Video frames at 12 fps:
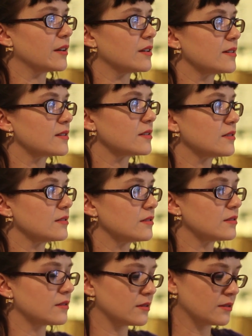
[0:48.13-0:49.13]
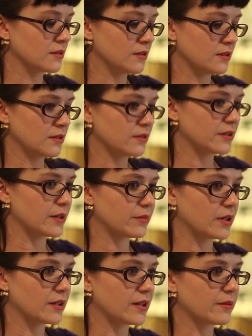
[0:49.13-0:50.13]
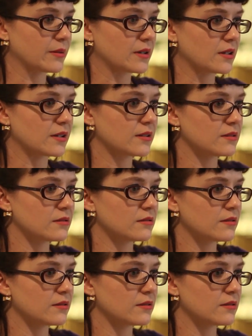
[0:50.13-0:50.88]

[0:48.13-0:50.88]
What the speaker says: have customers, I have a